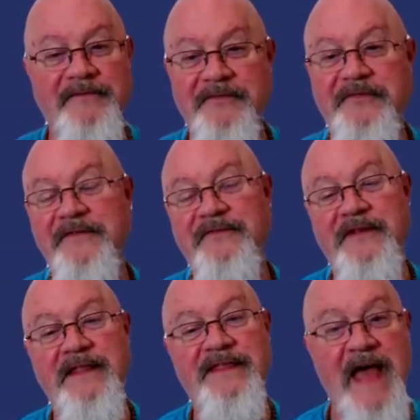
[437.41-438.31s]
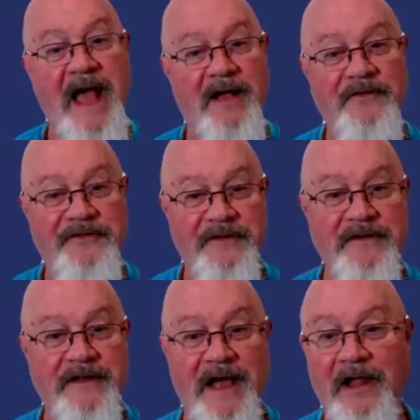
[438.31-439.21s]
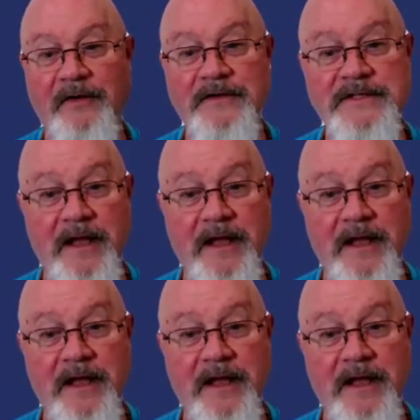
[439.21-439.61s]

to $50,000